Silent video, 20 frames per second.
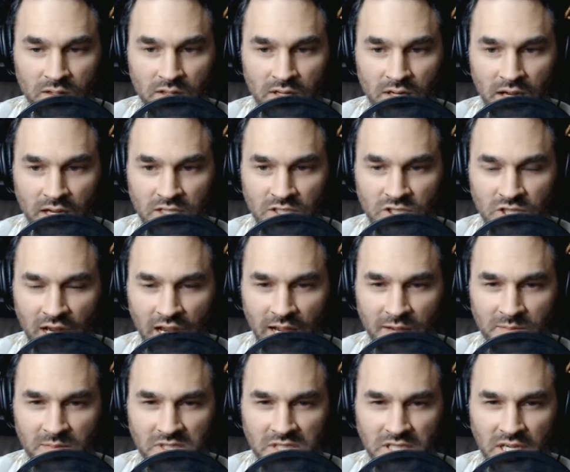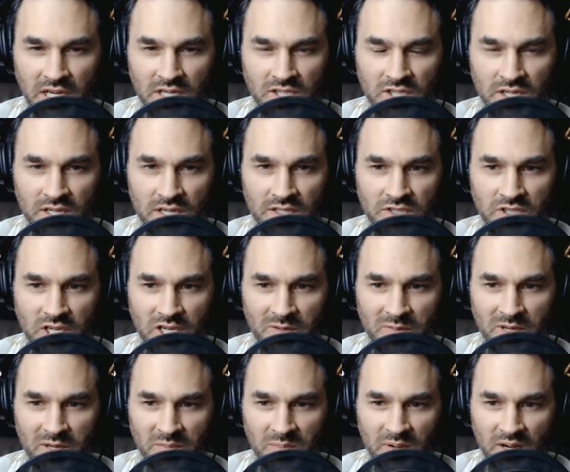a jam session is going to
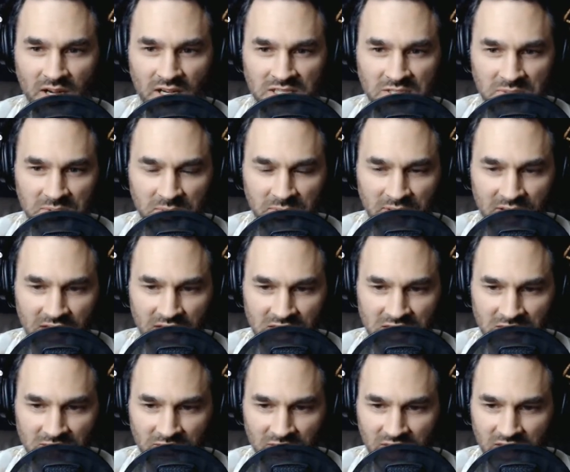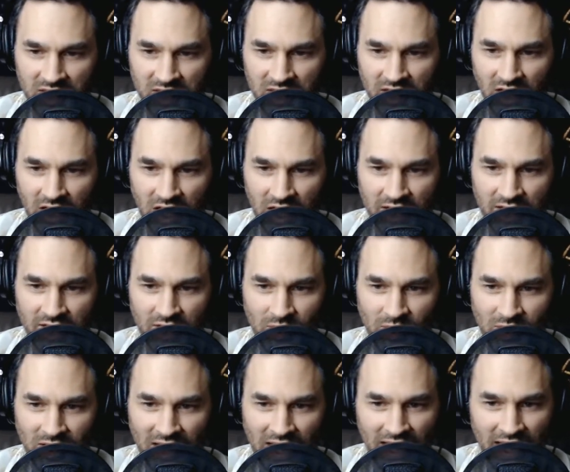be impossible because of the audio
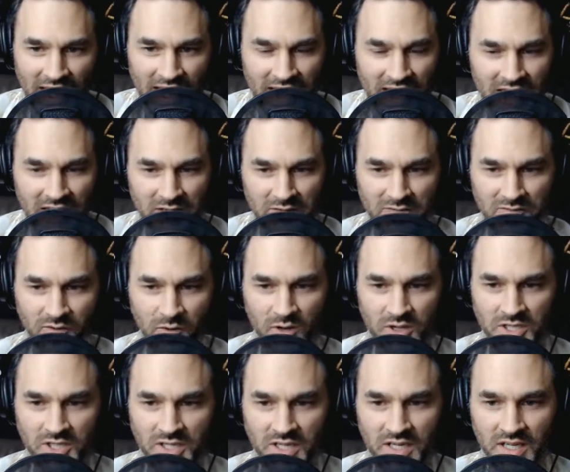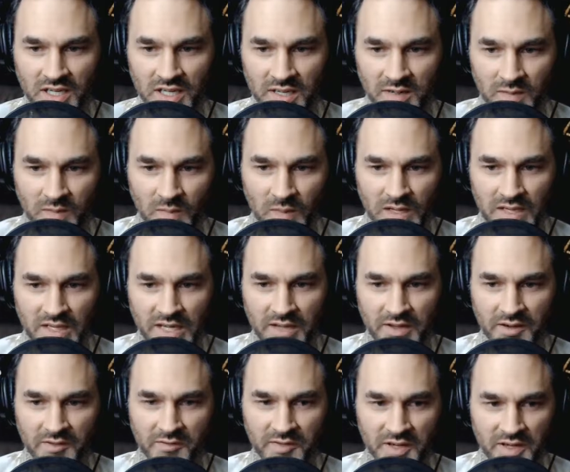lag, unfortunately. One day
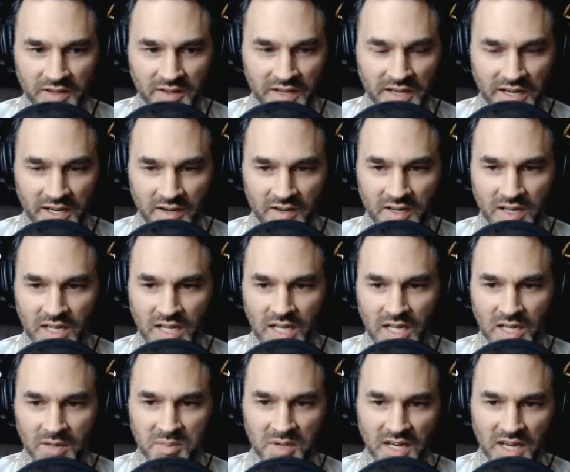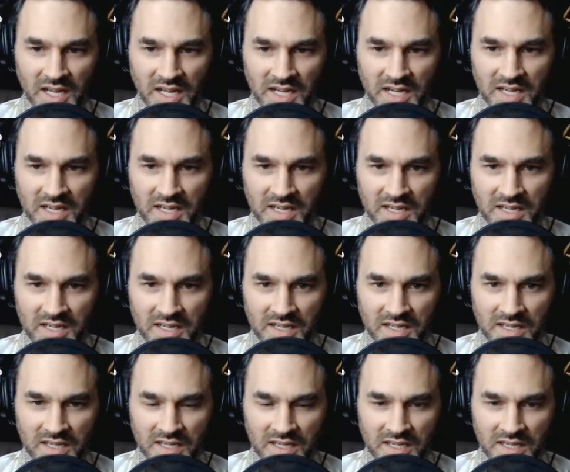they'll figure that out. But like
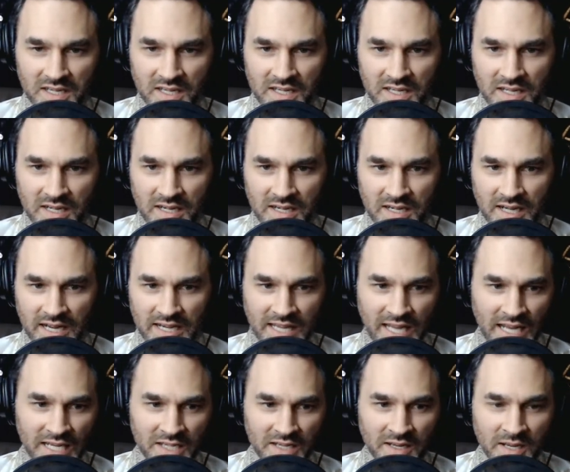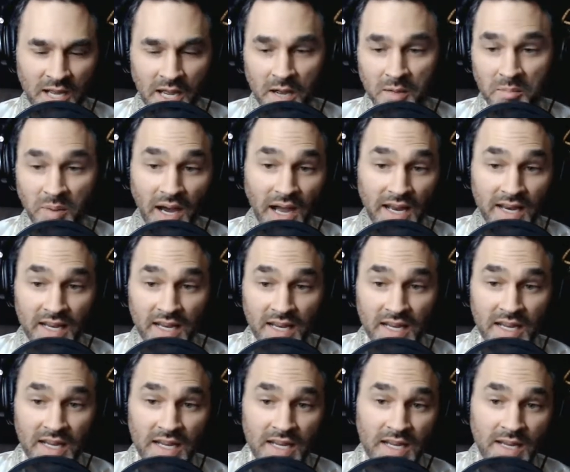I can't but
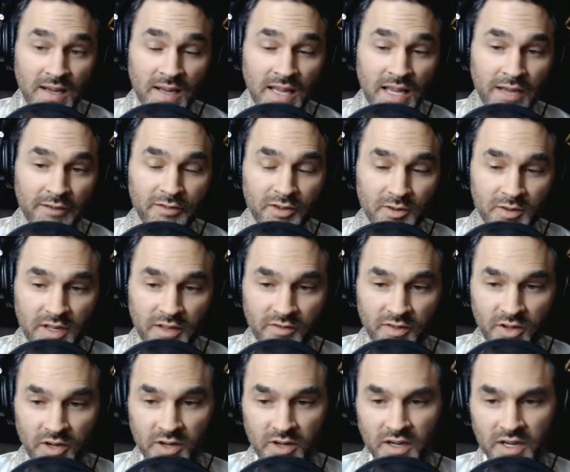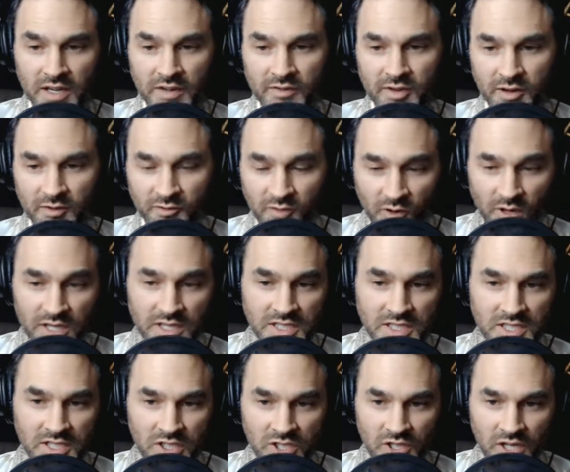if your voice
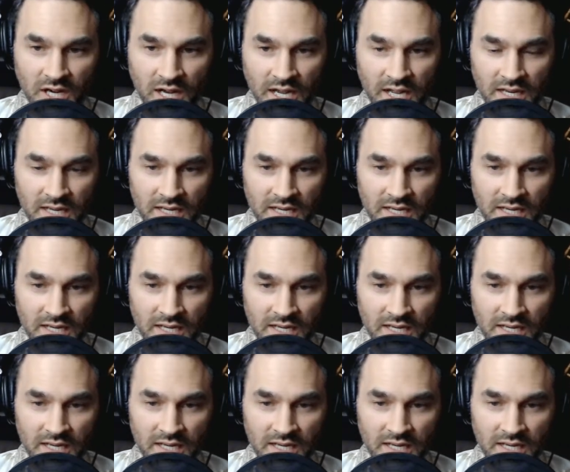is shot